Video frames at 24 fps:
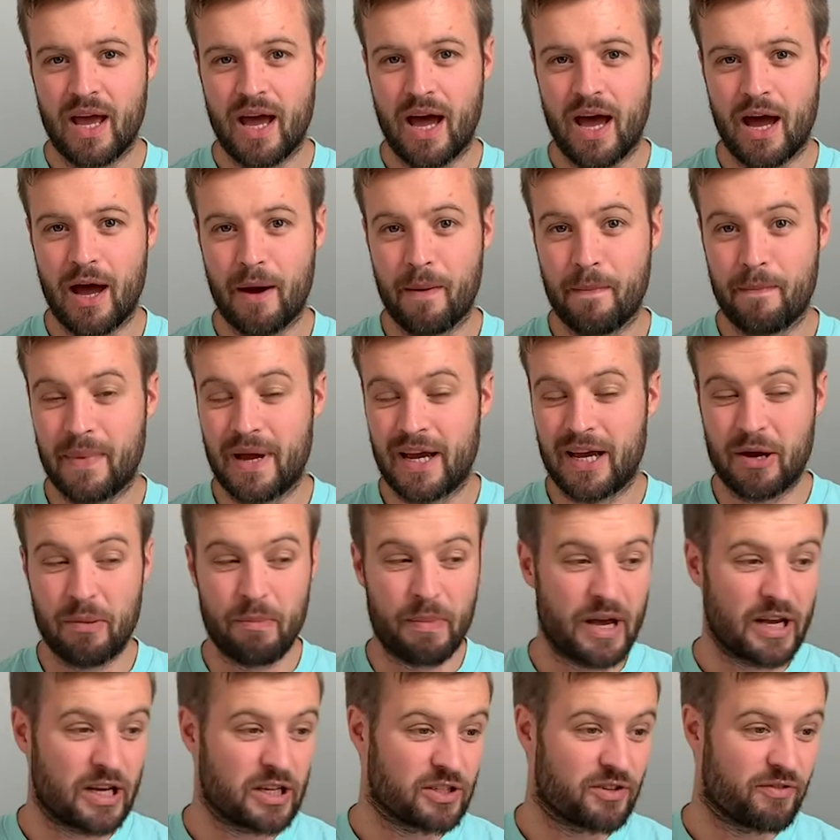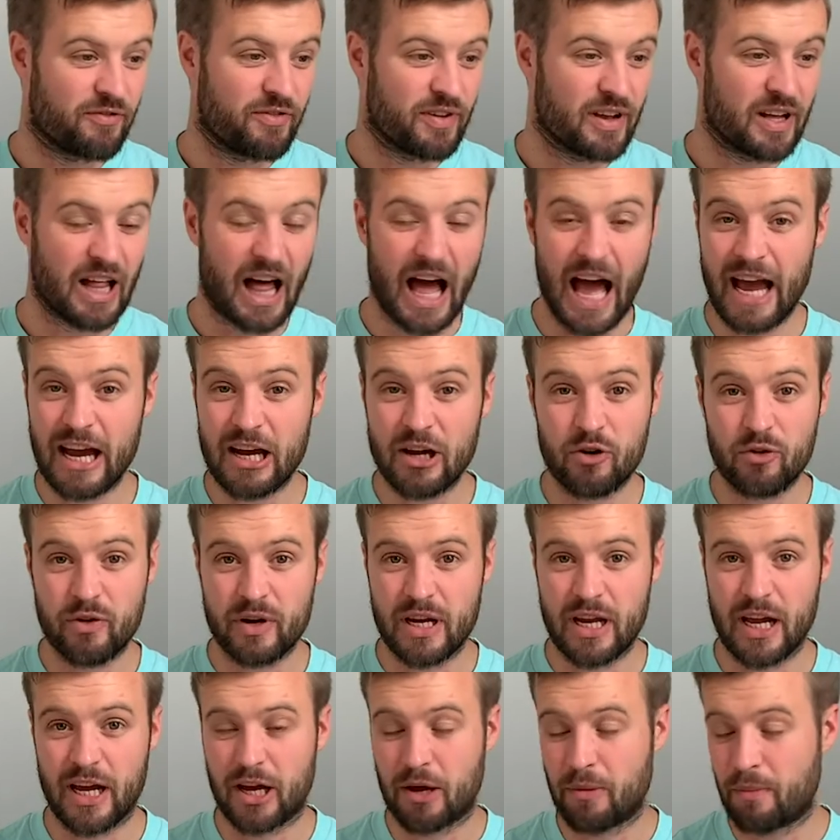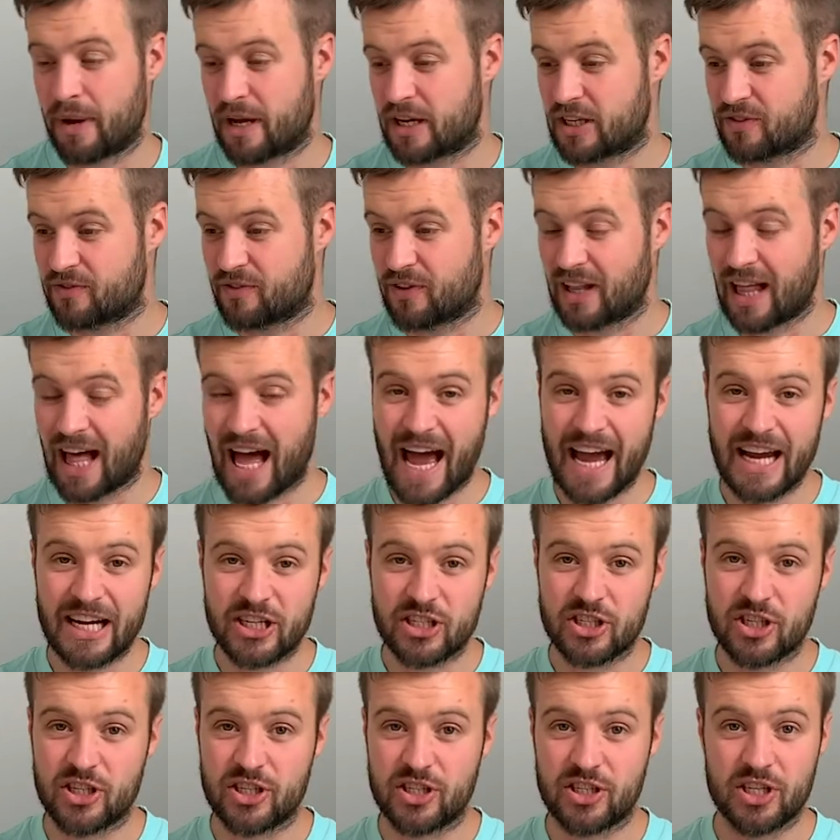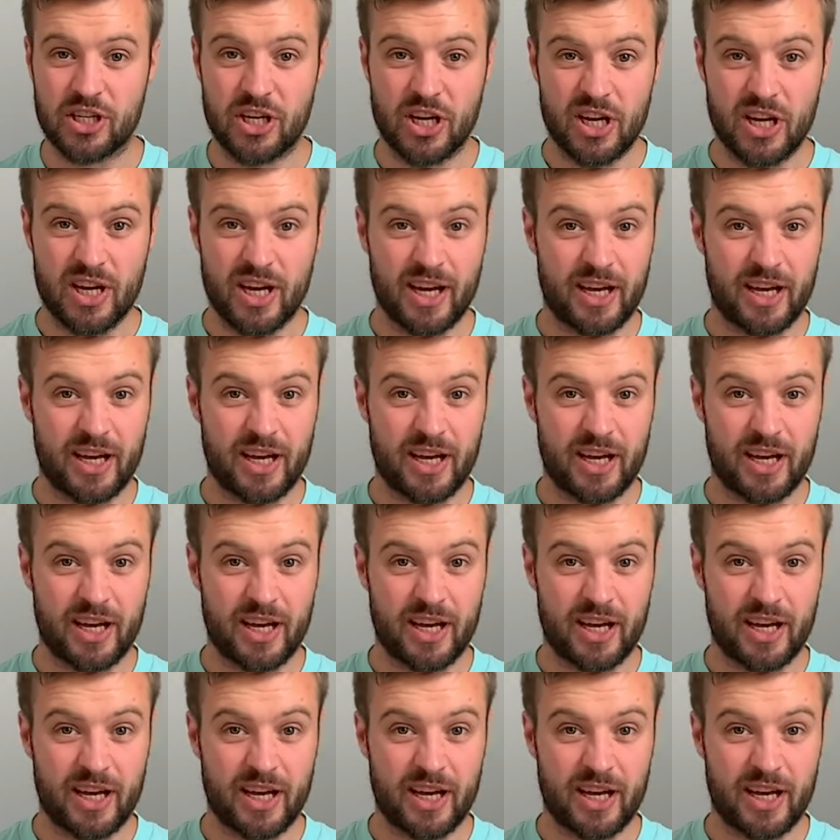Um, it can make us feel angry, it can make us feel anxious,